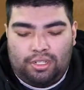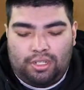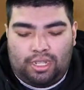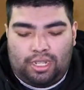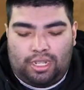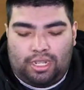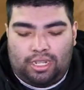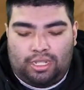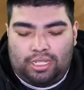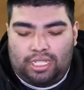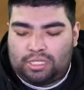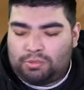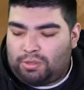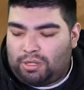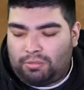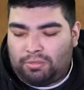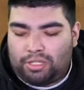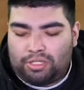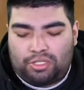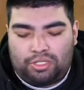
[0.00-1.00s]
That's
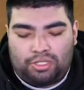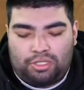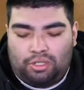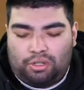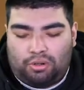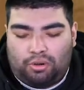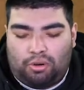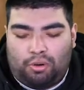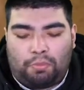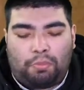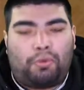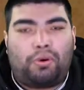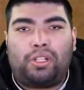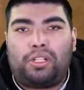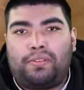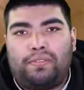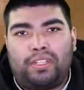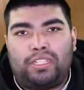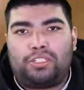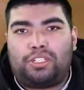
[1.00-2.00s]
pretty much the whole
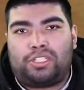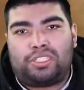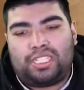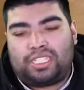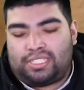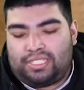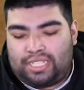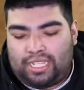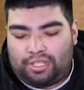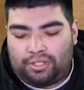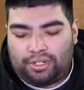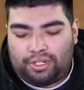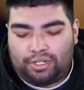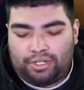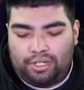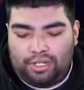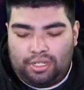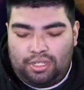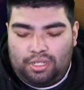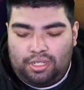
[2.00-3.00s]
point of it, just extender.
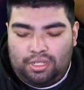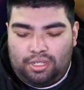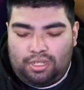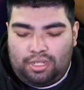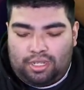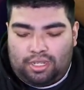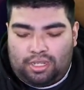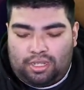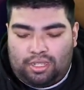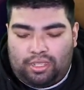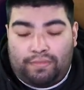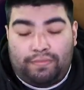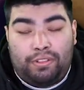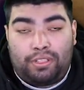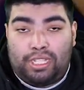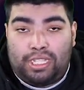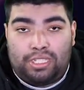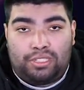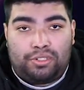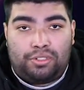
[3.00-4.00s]
If you
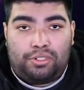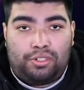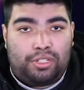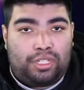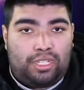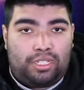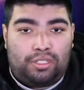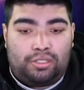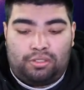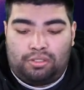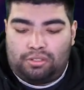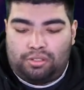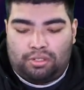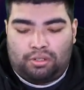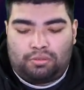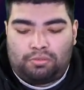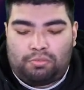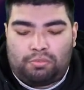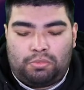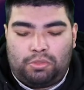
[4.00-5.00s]
need to, you can
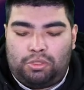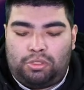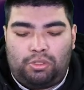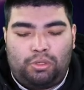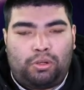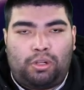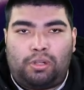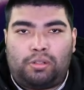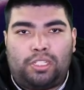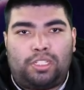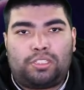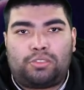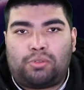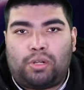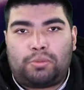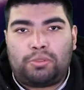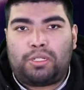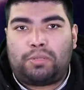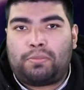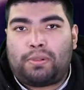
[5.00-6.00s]
do a
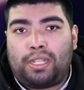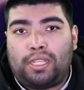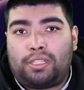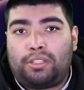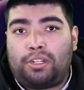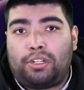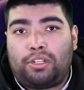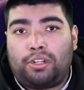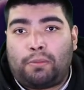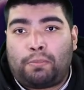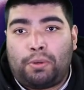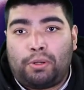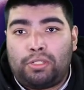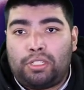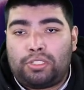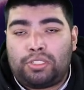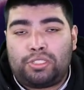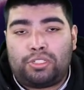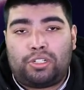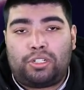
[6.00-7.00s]
disruption play during your
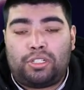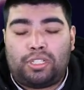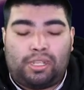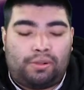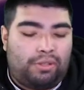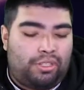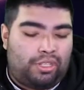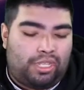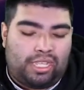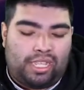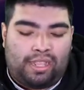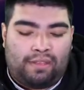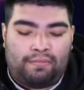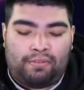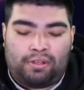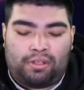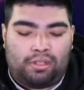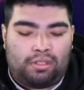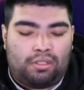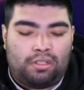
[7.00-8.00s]
opponent's turn. That way you can have
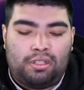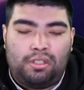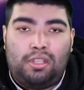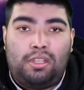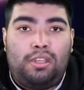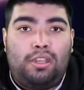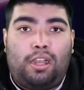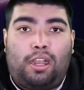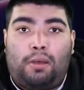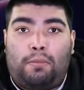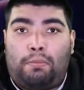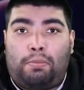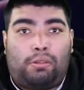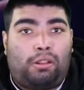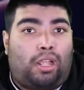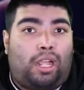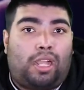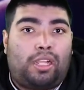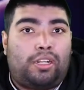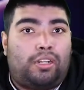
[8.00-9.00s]
a
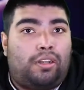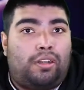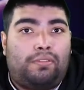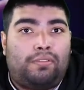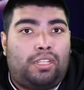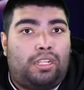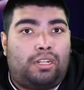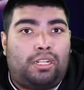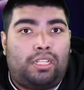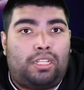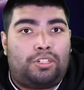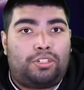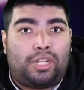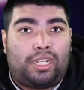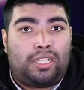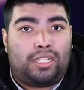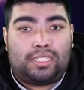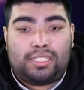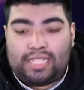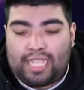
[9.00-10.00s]
blocker if they're going to
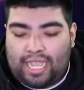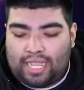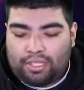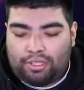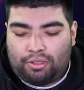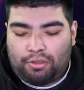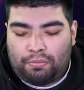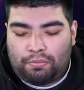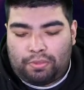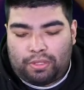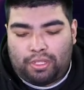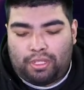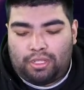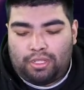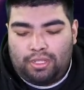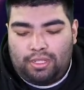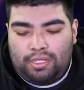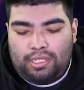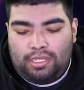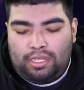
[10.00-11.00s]
try and attack you.
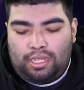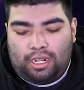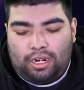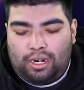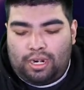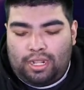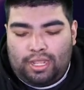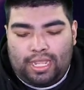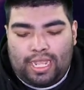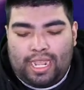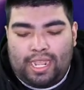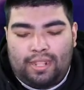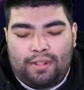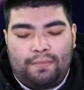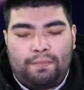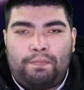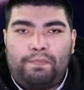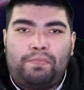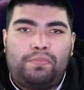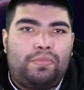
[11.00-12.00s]
But other than that,
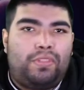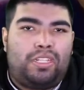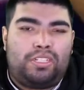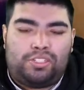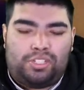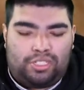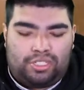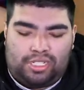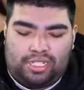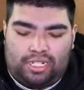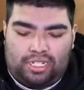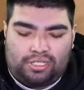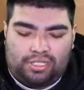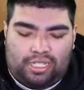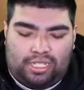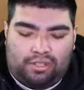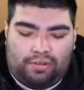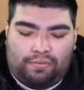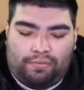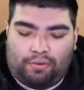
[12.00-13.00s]
it's just an
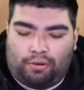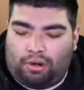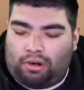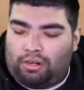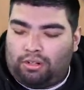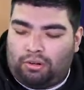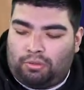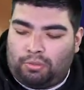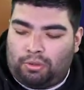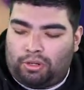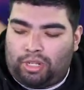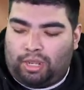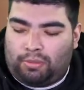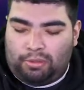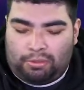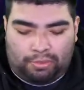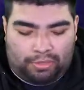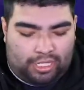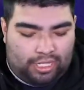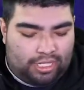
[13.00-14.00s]
extender for our normal
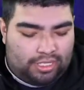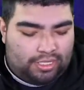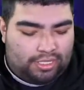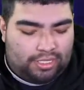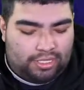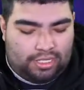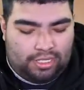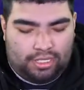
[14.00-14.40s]
combo plays.